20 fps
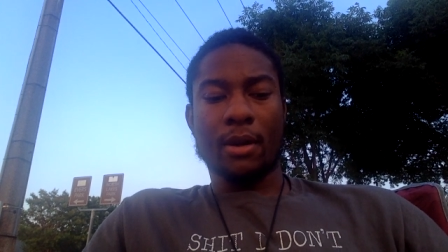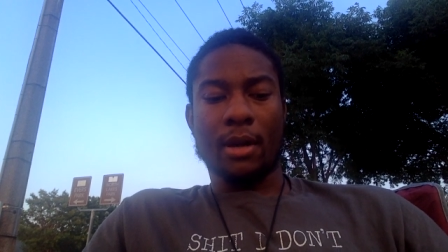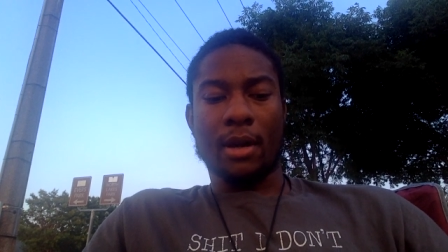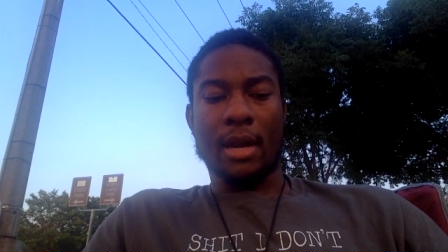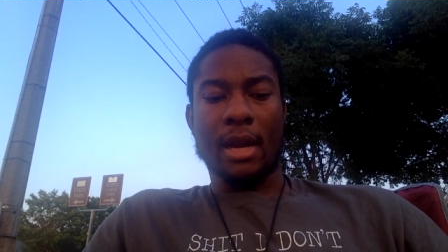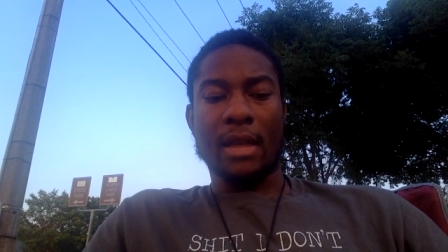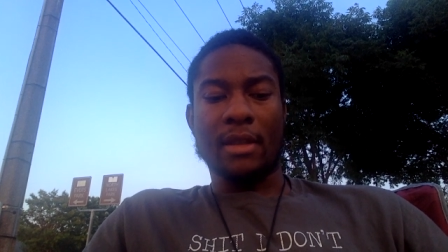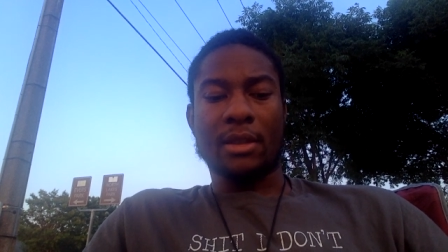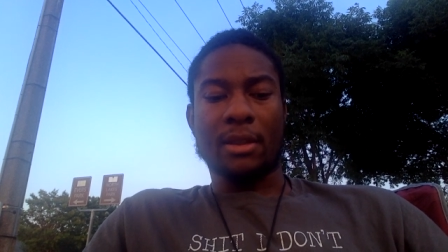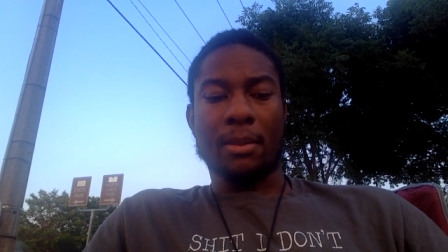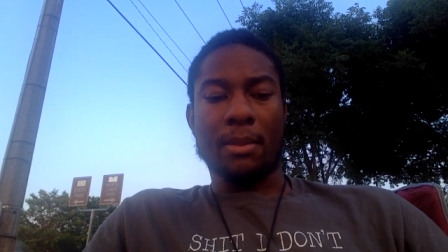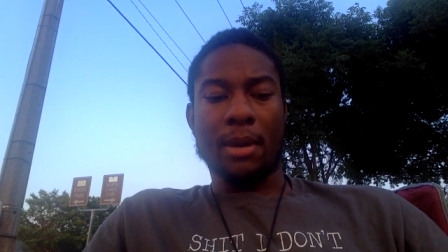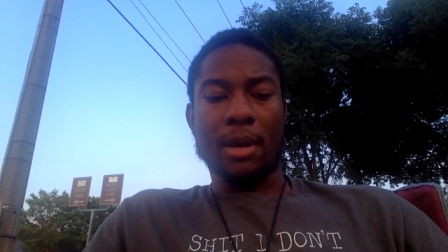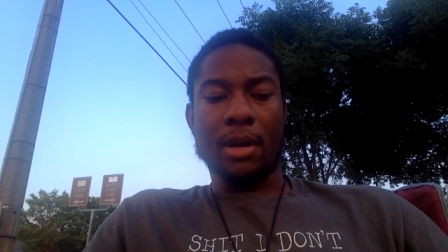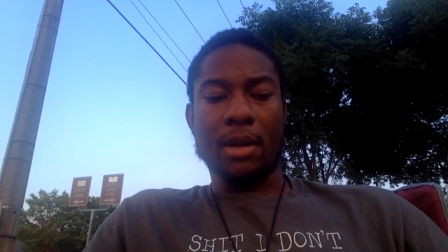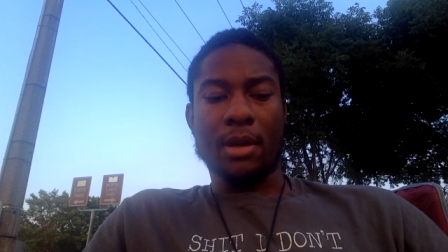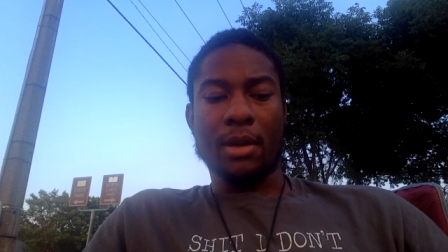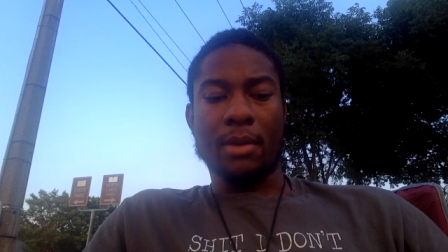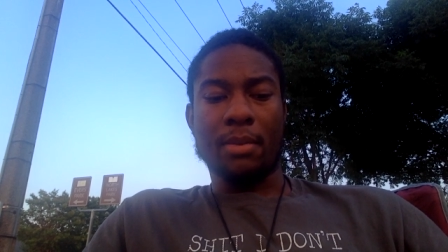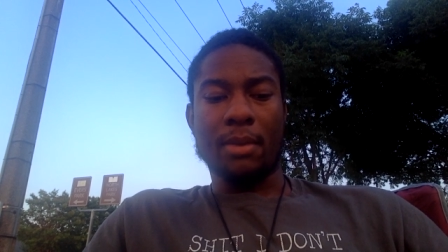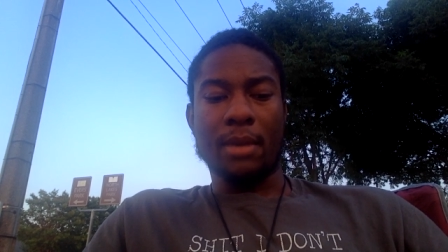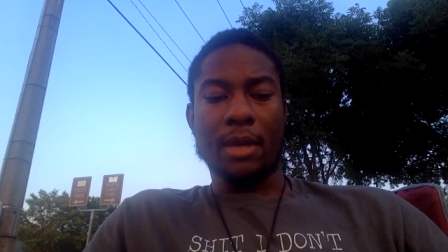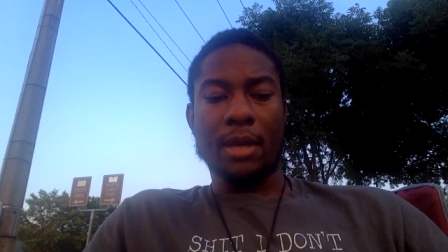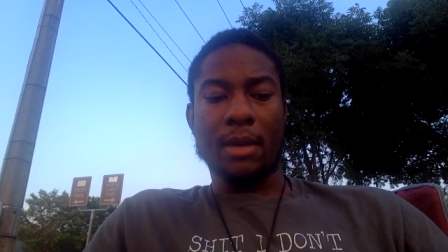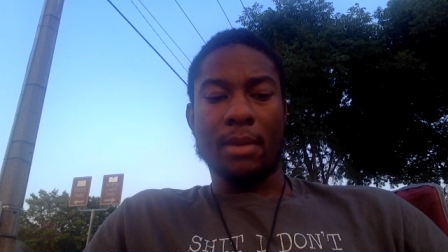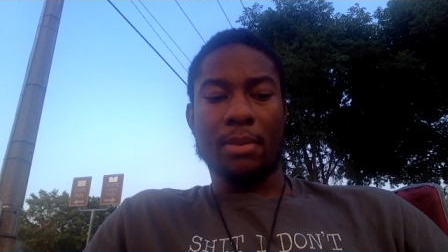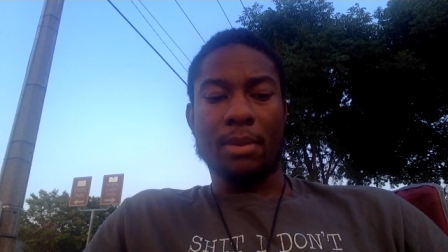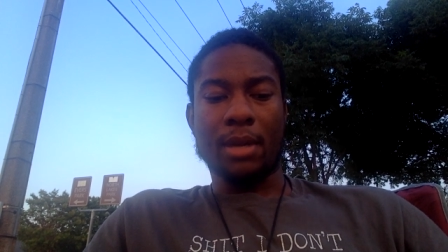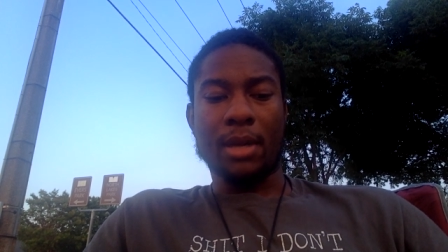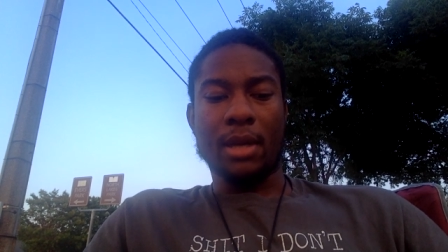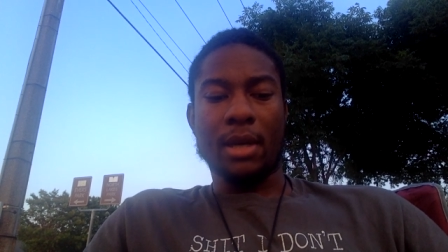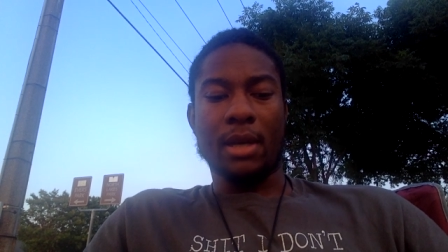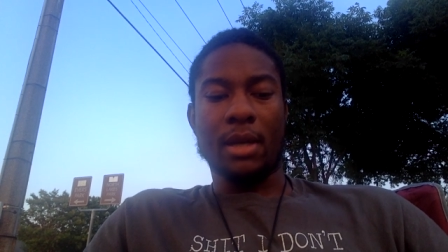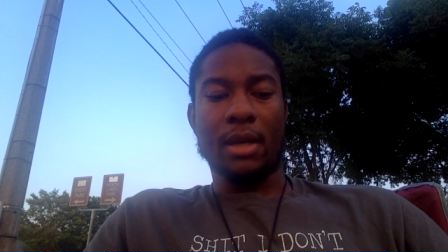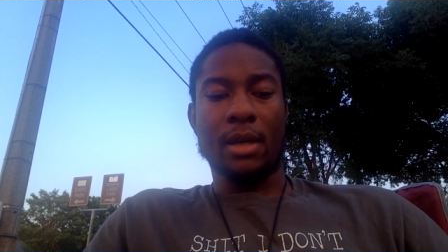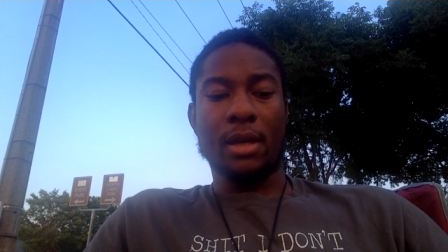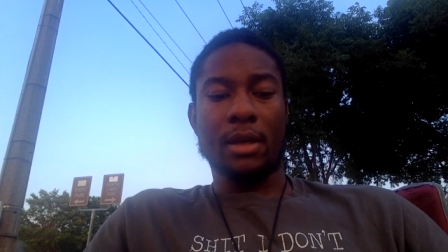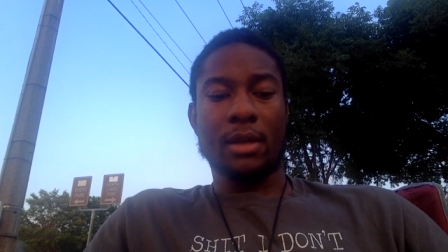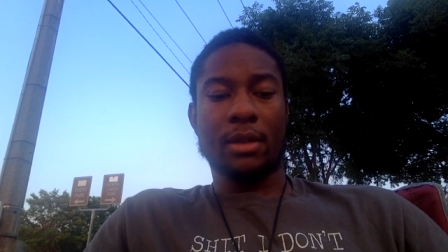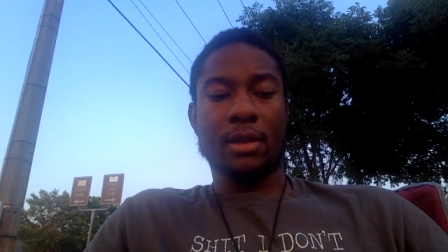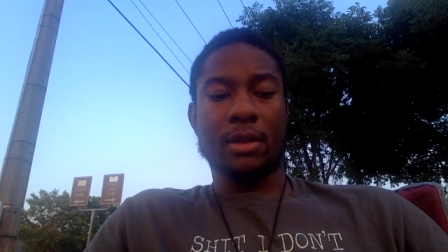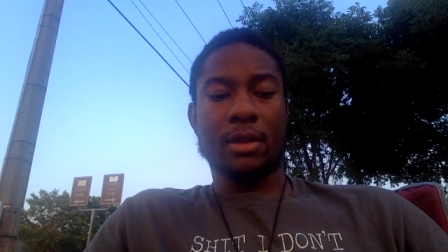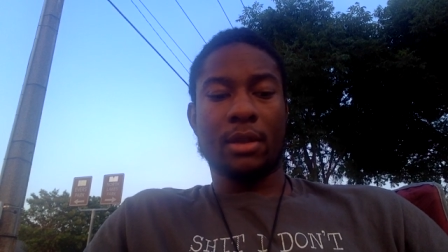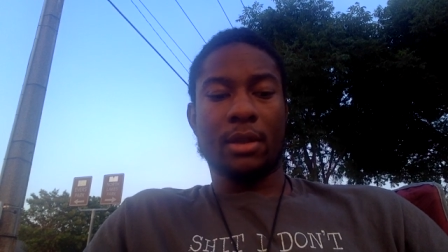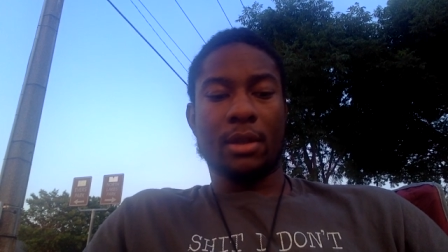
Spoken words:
that's America being plagued.